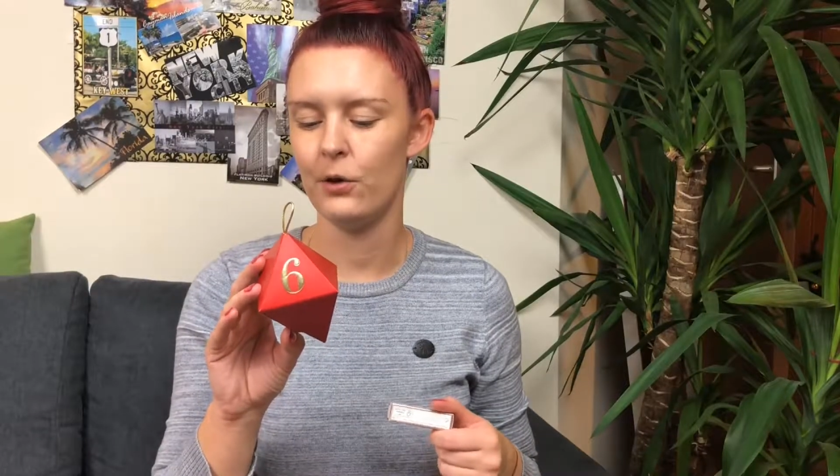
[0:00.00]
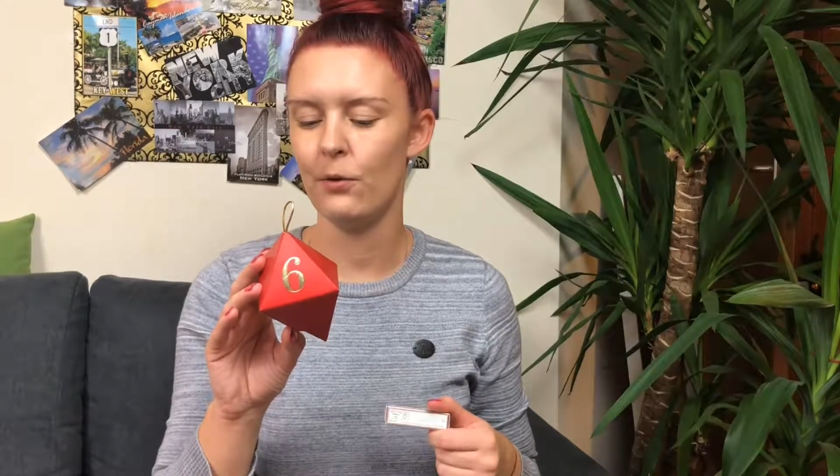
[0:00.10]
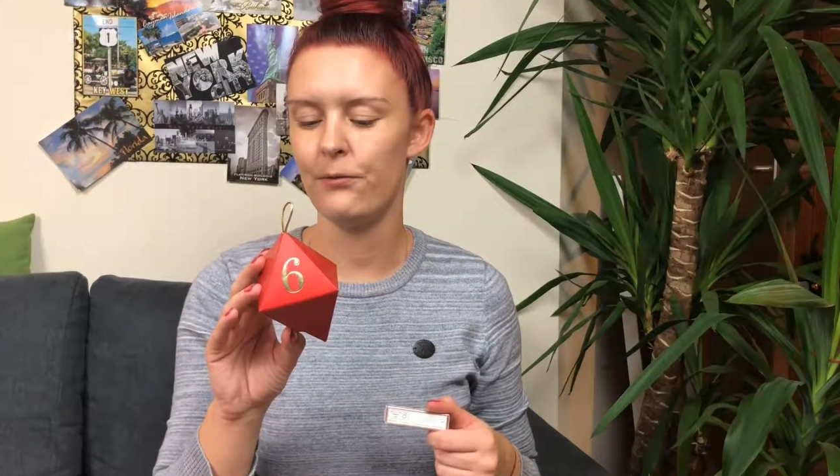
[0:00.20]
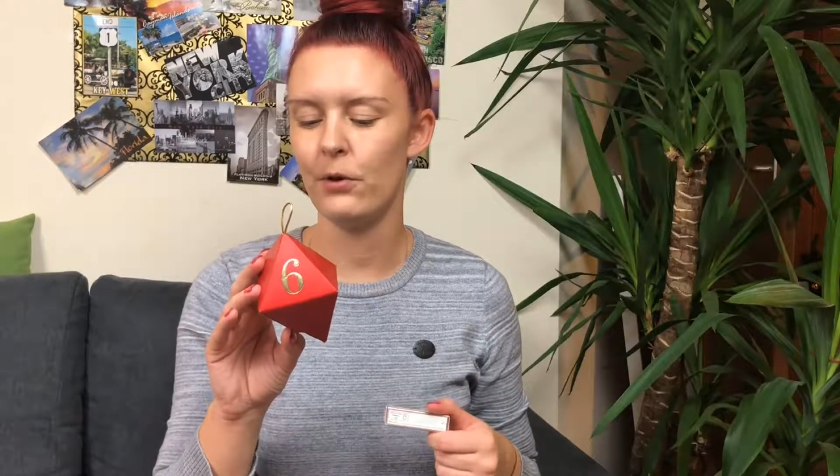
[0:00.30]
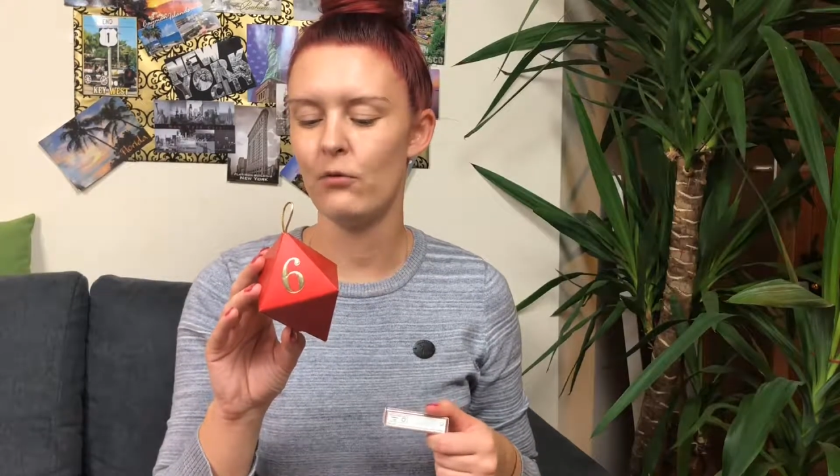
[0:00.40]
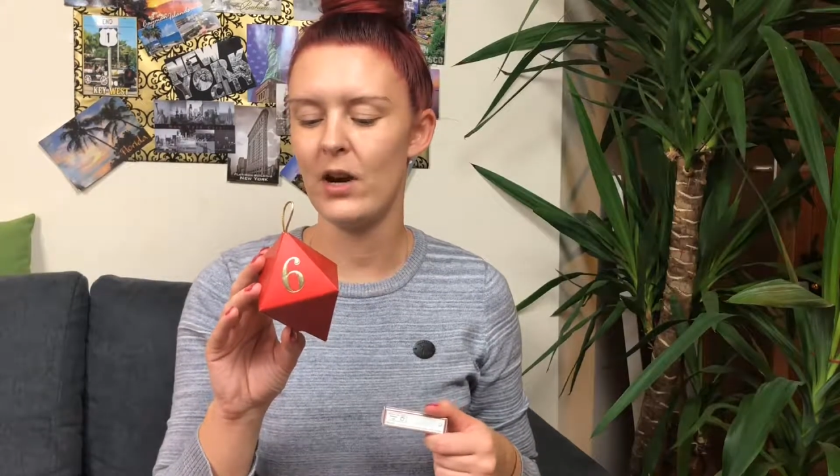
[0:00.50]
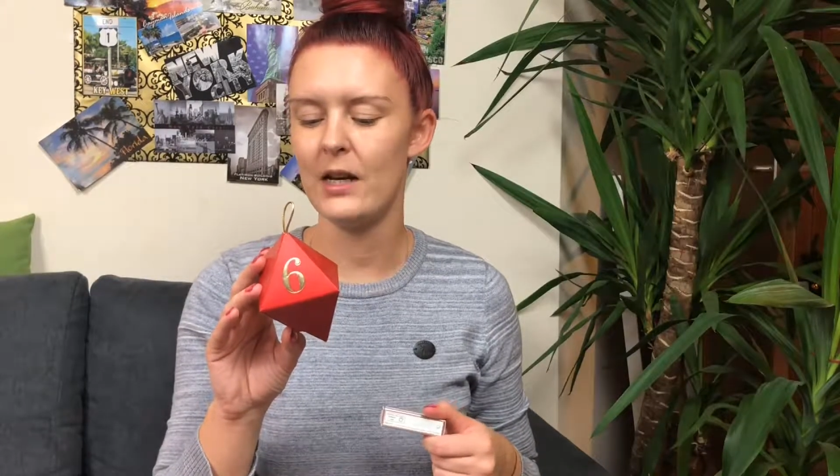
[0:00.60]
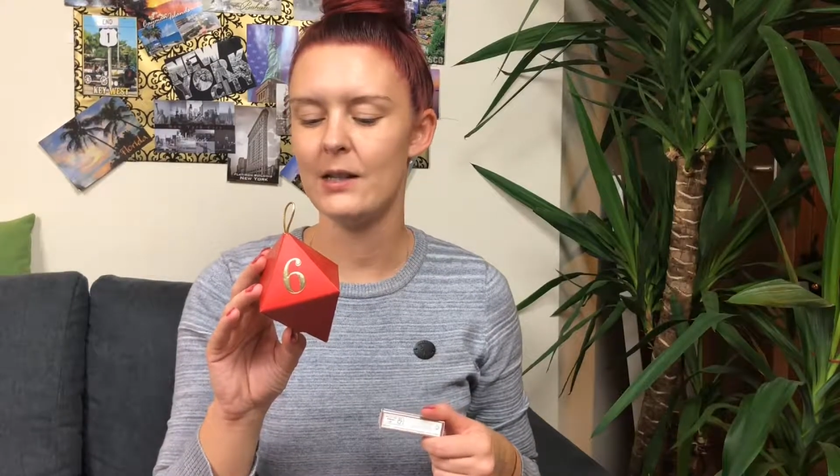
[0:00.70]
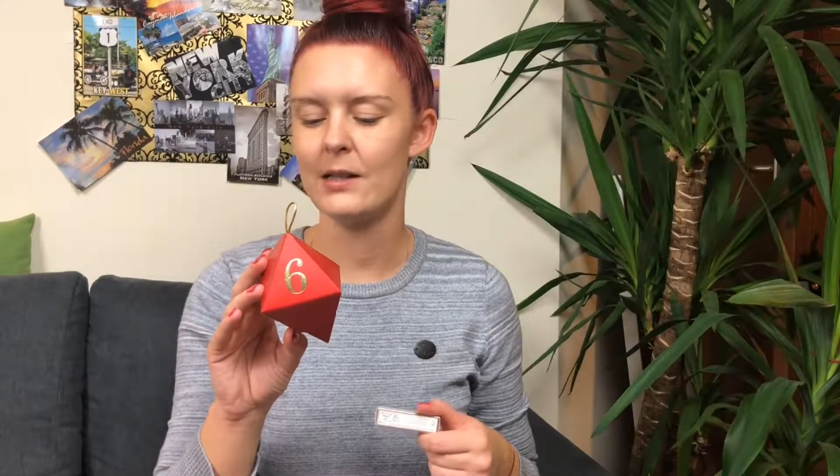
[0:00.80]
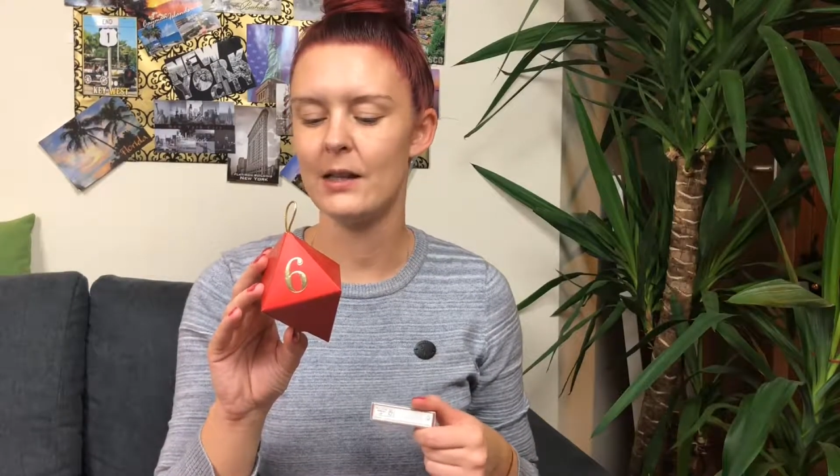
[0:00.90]
youthful
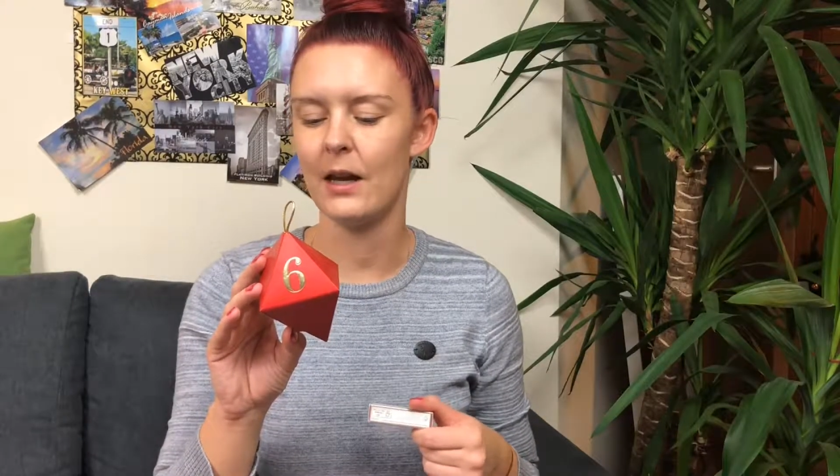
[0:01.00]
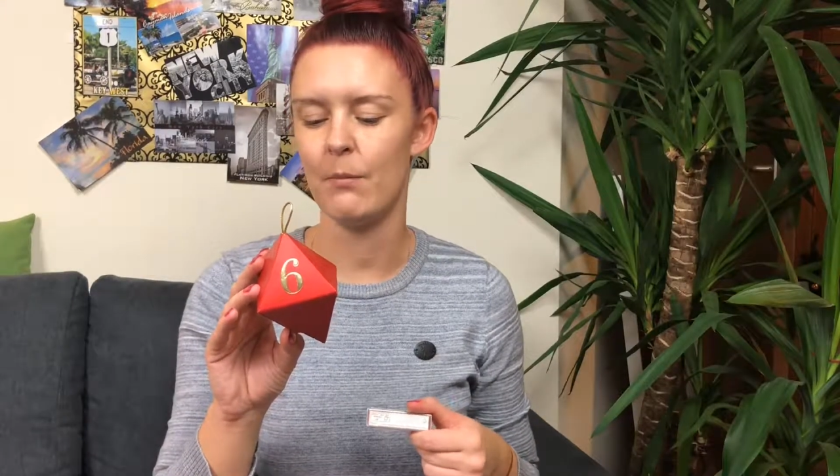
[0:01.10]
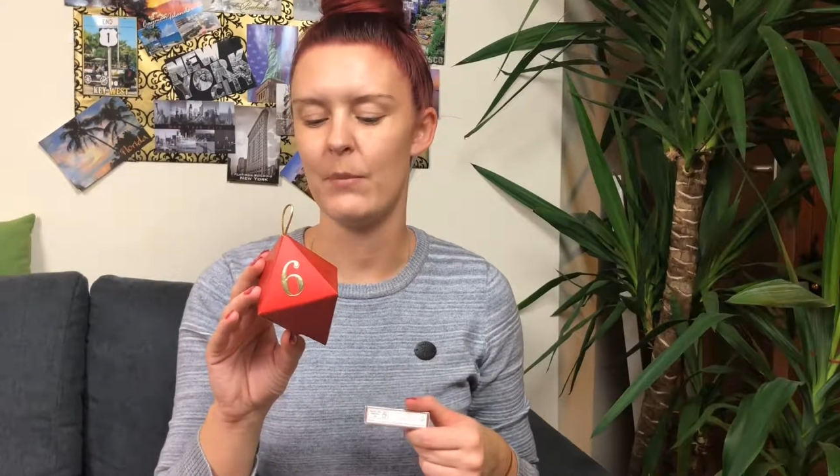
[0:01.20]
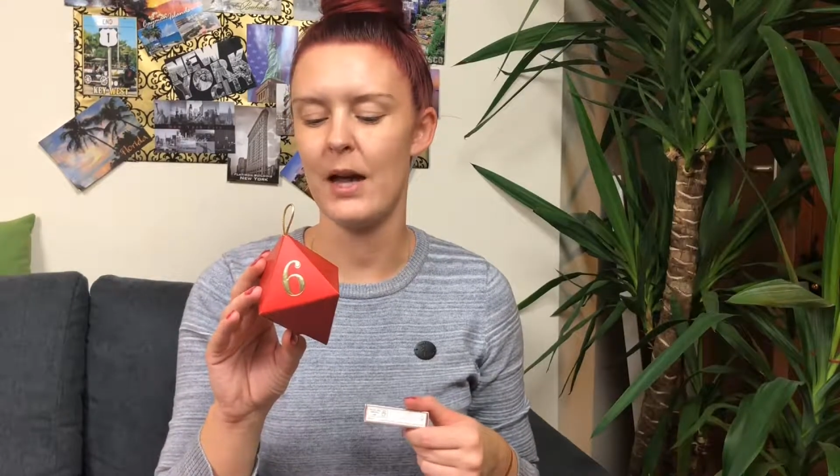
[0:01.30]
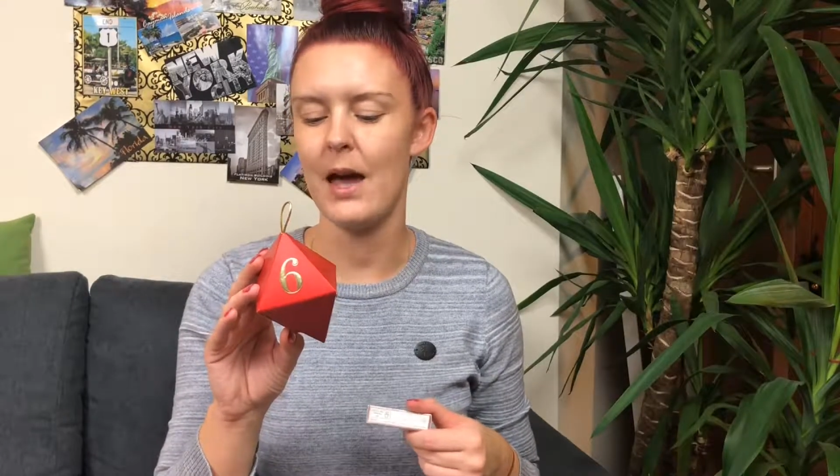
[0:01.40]
radiant skin by